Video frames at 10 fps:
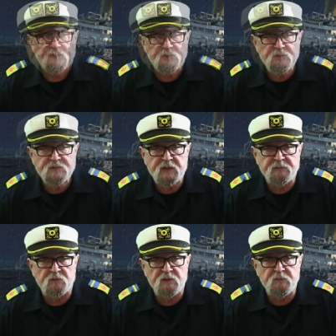
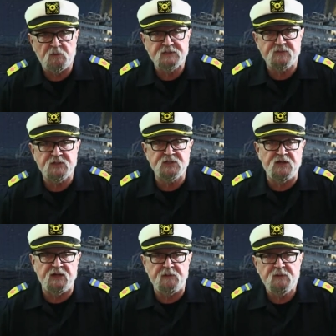Newspaper reports at the
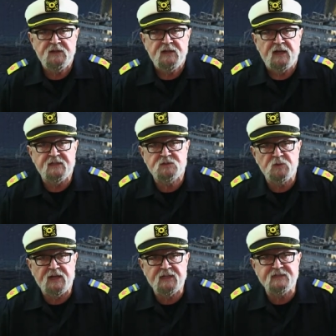time, as
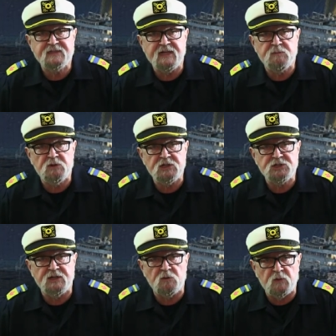well as a
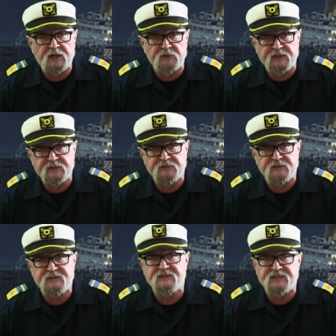British inquiry into
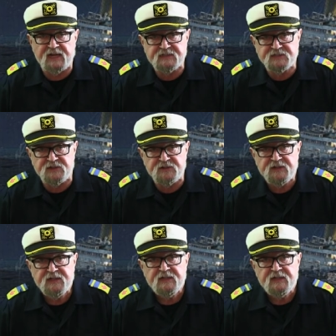the disaster,